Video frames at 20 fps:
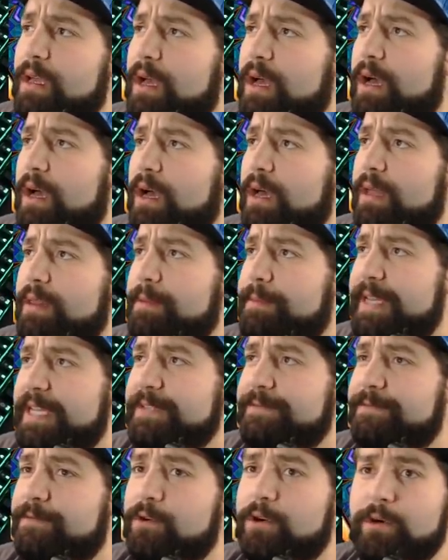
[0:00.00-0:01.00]
Uh, the
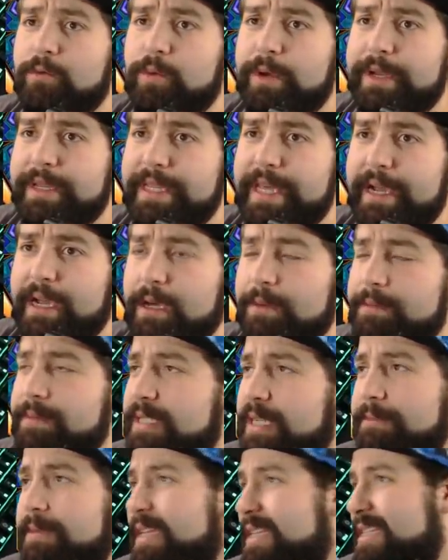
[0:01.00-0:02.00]
PS4 when that comes
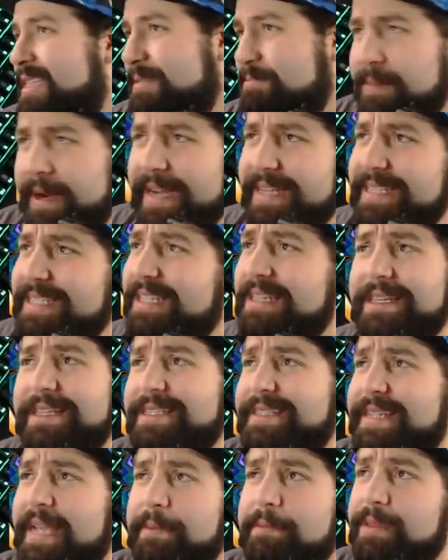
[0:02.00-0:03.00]
in. But it's basically the
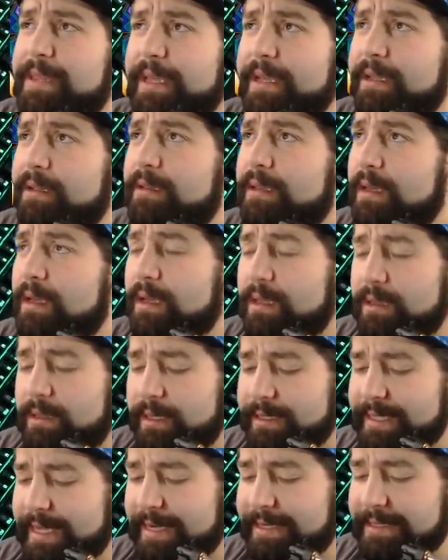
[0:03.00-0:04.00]
same thing,
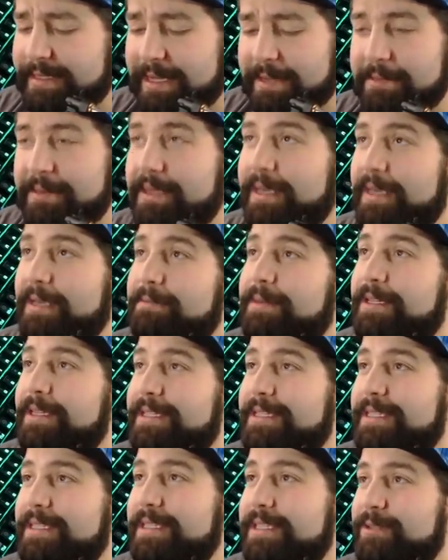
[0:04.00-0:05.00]
the exact same thing. But
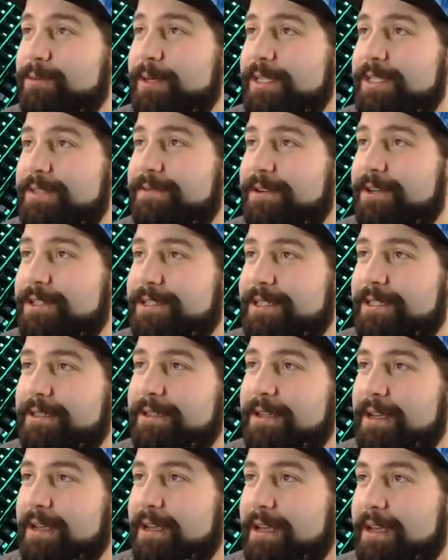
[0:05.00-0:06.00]
this is the Switch version.
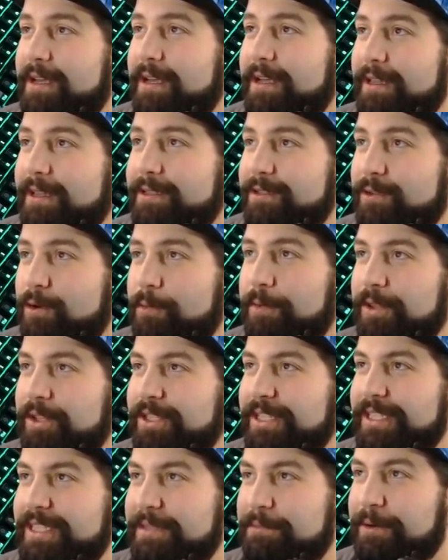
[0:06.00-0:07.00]
Open
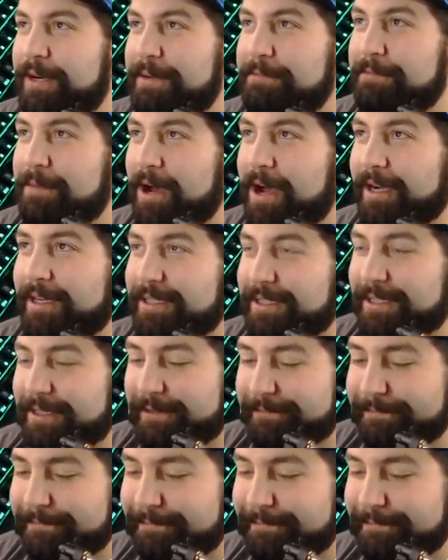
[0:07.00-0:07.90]
this. It's a pretty box.